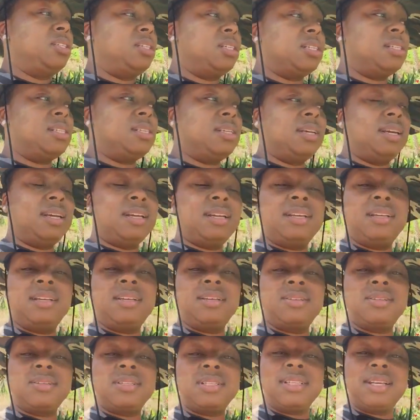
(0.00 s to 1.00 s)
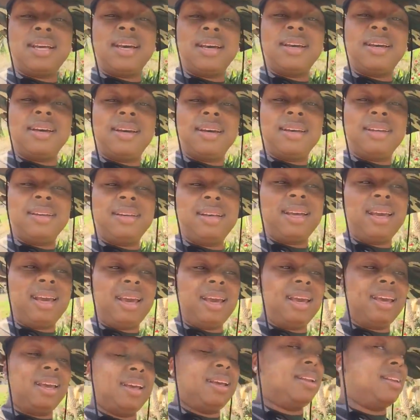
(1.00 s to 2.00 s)
just to get a little sun
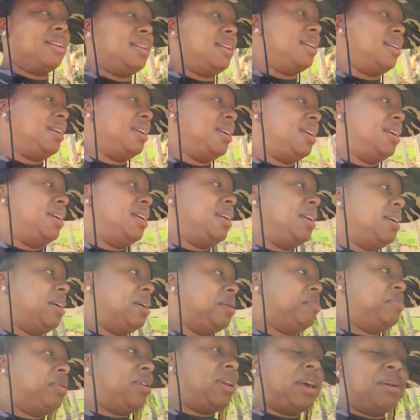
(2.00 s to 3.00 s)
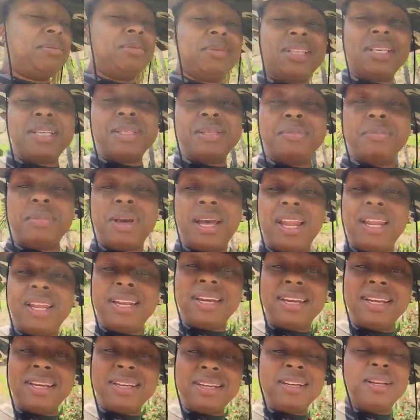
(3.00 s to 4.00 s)
and play with this
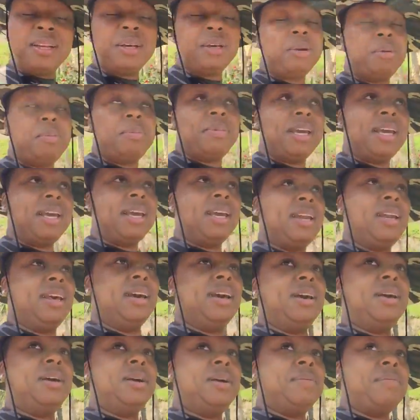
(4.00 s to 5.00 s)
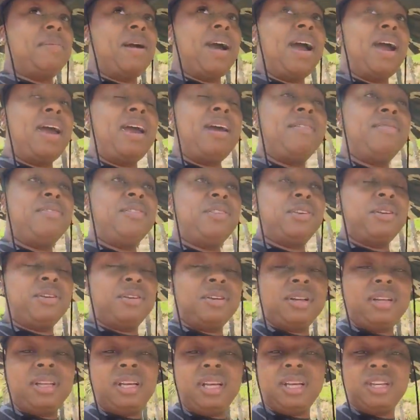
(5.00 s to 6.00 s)
melanin a little bit. I have
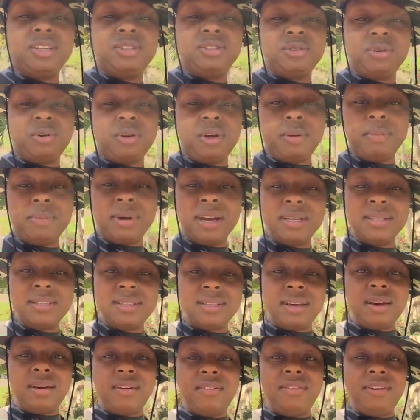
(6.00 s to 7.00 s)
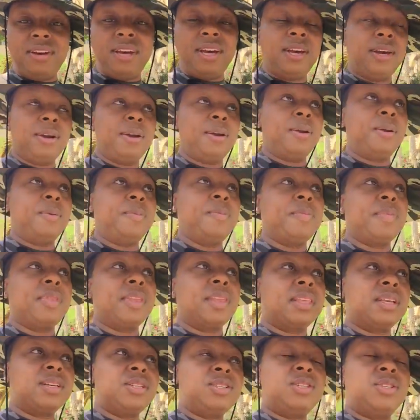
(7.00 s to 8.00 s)
thoroughly enjoyed myself here.
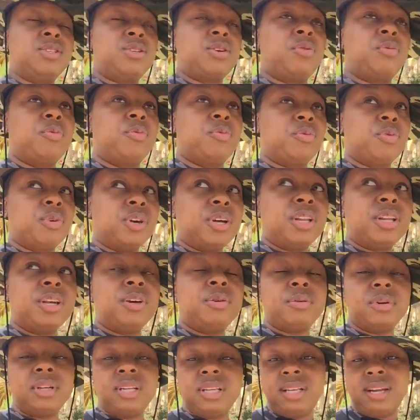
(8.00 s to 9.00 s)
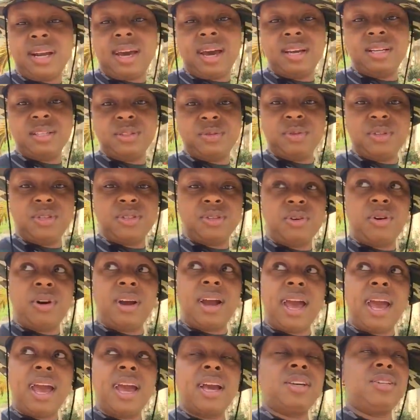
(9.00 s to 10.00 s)
This is a really, really nice
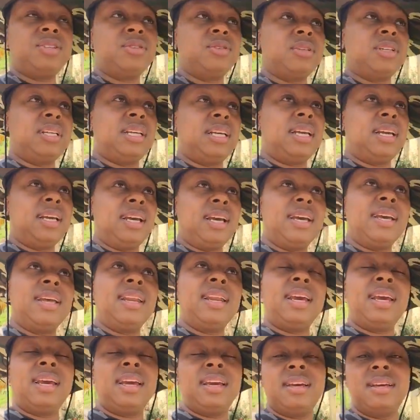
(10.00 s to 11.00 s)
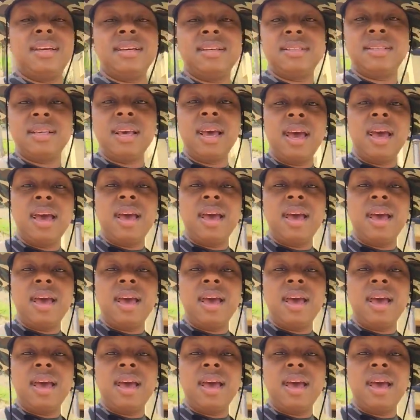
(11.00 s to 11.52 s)
resort. Actually, it is